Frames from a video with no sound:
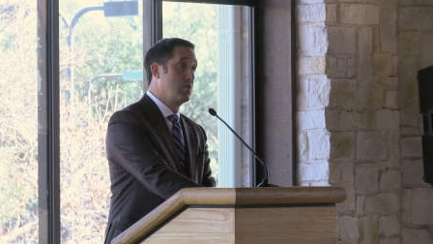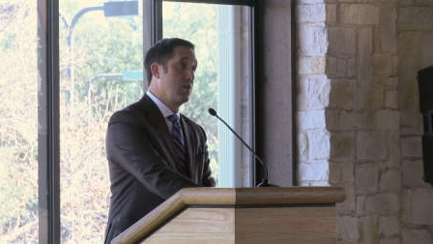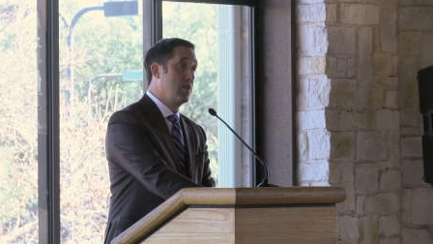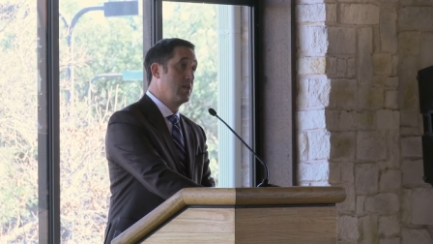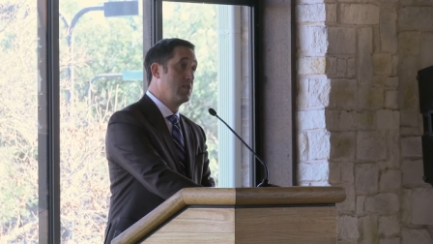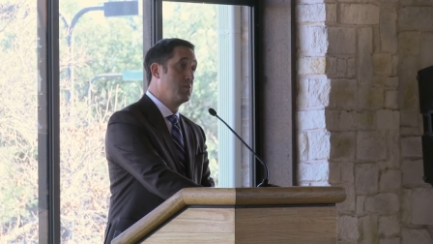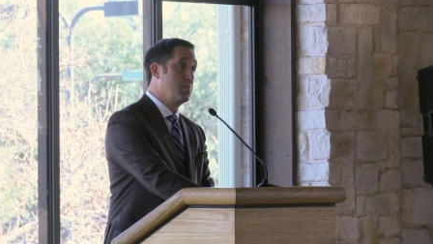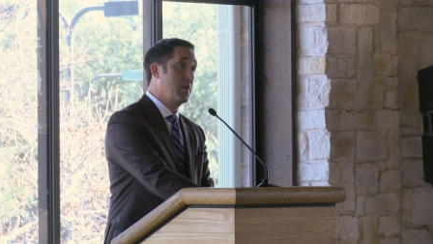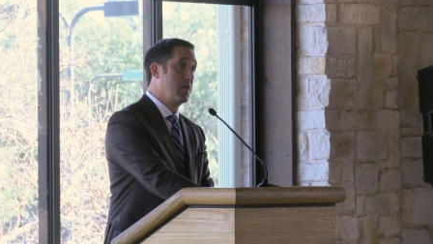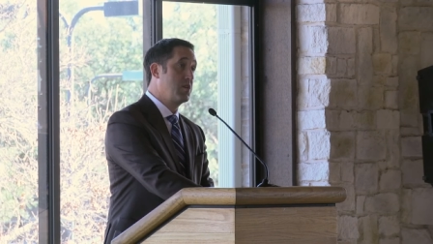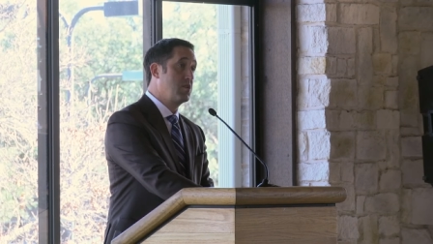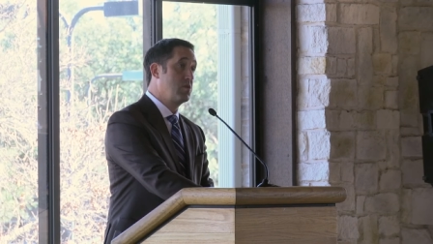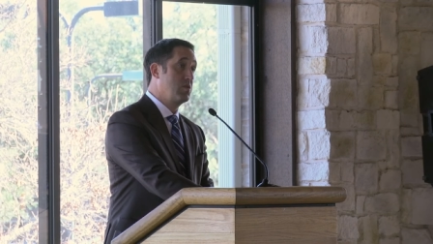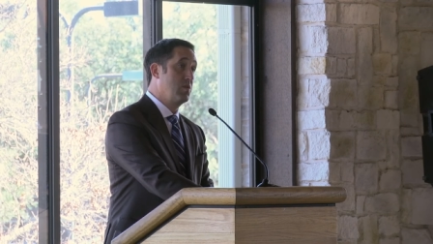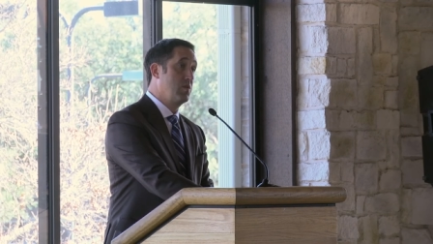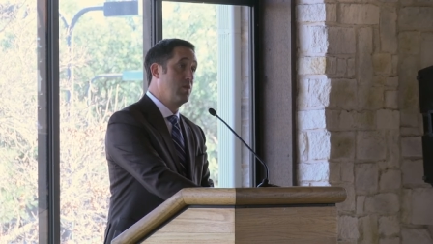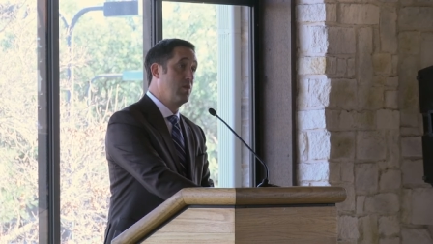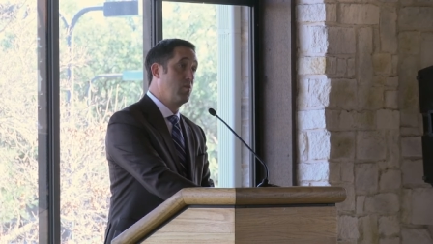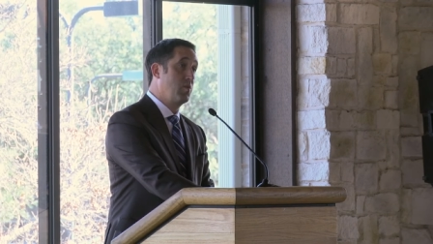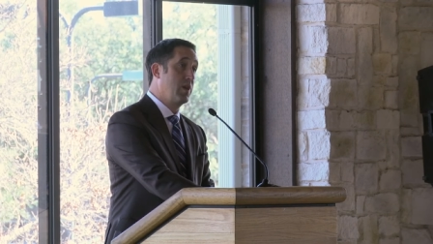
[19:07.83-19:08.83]
let's make
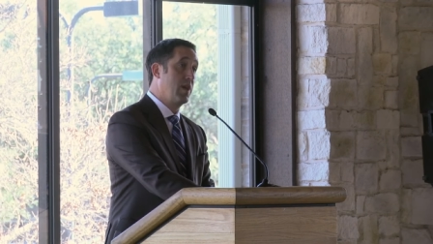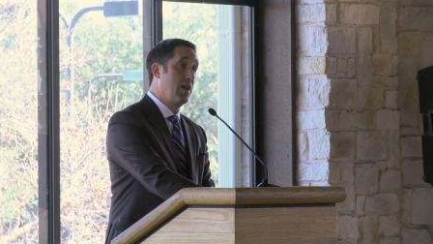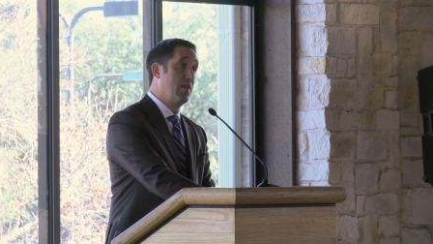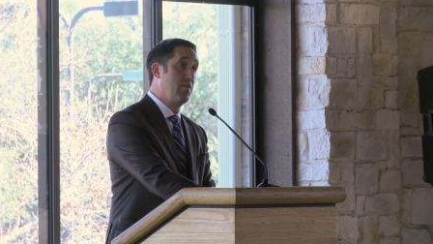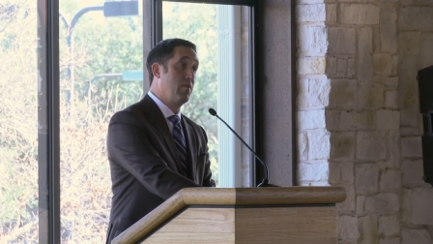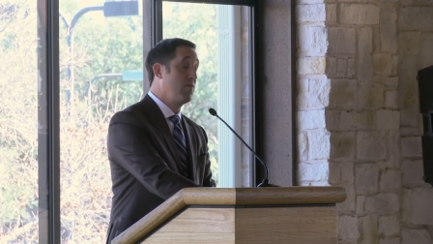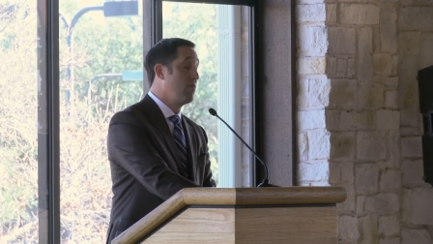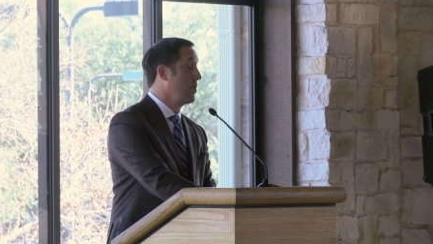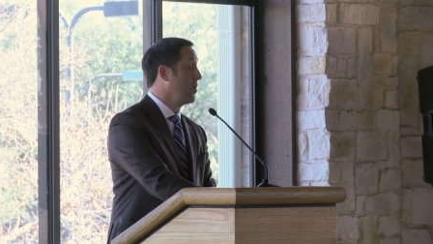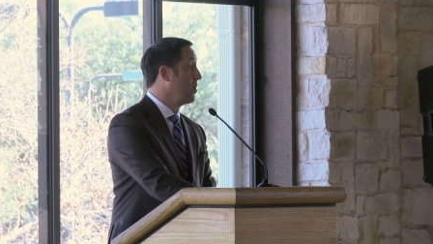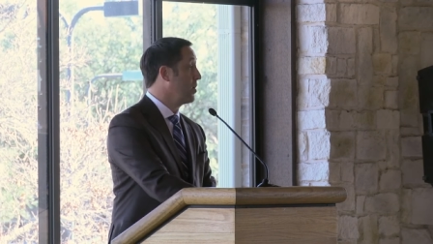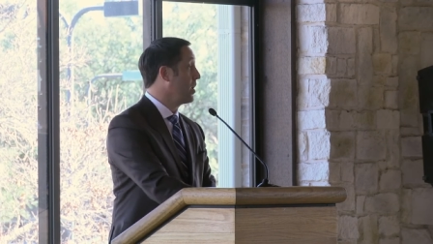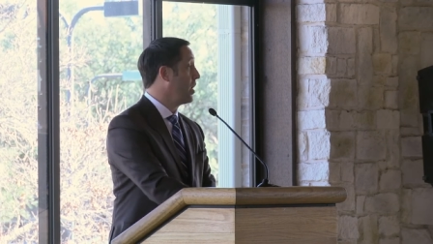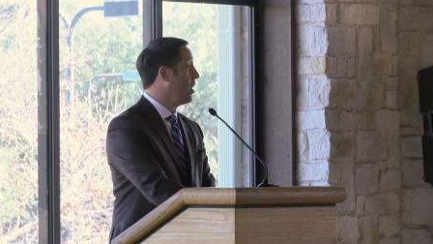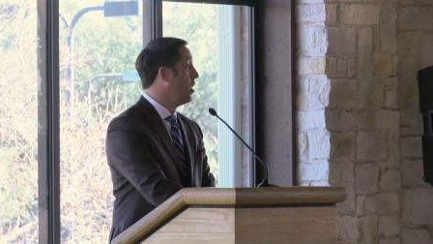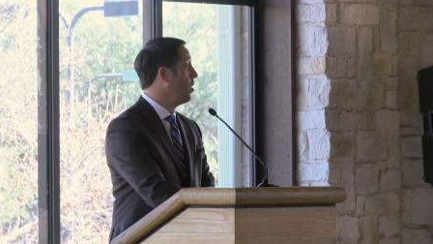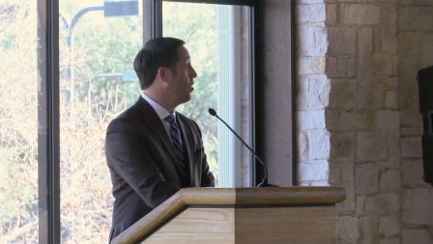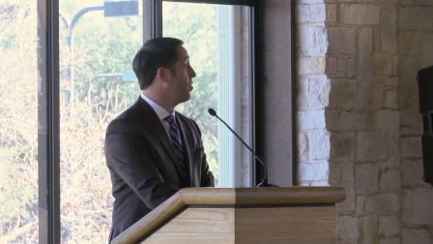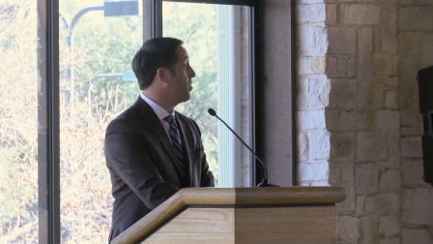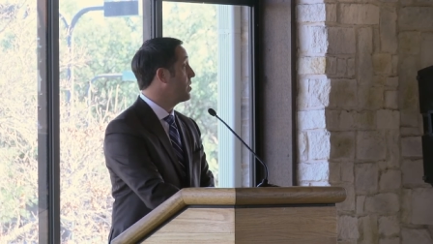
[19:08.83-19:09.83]
sure that we have a very
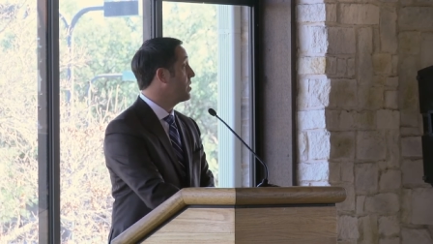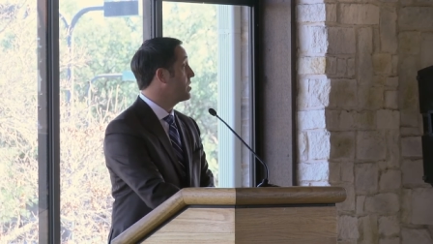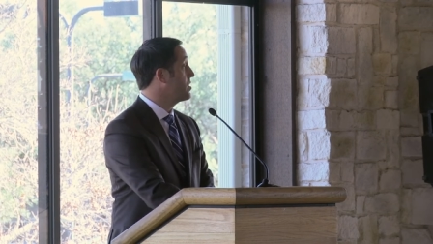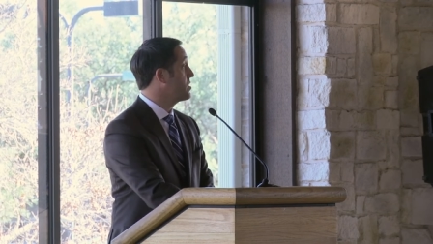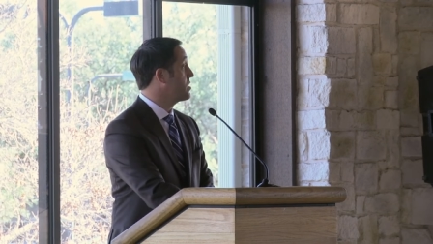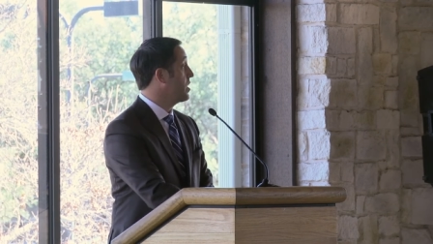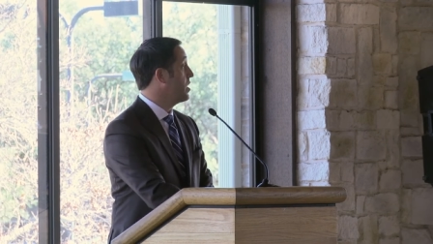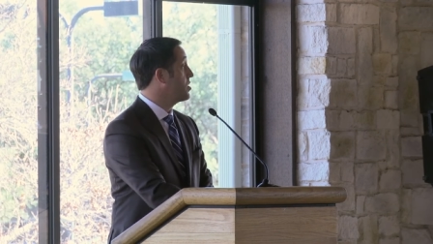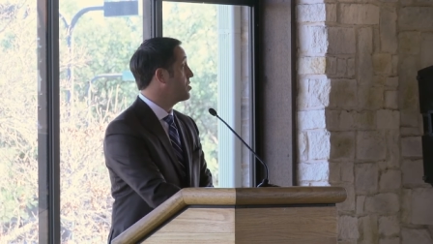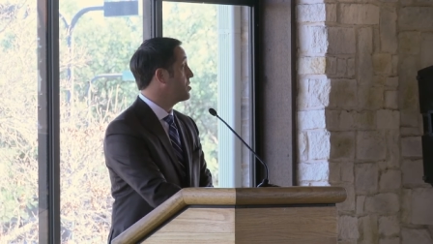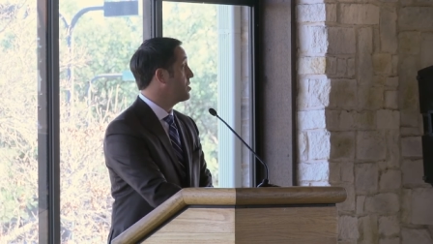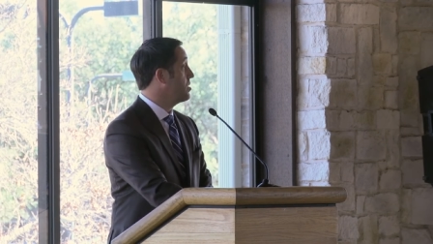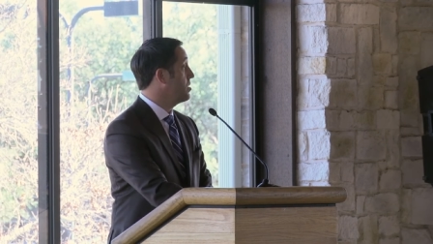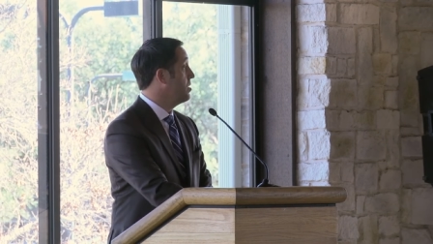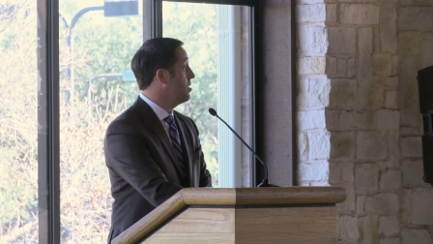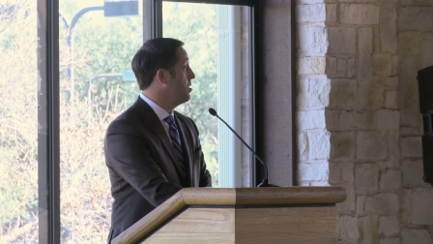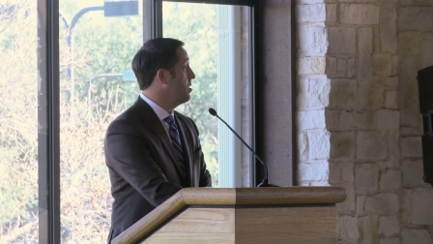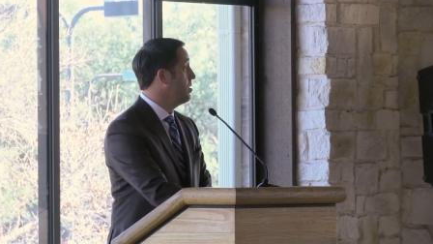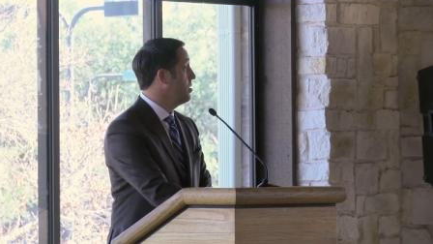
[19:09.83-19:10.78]
healthy discussion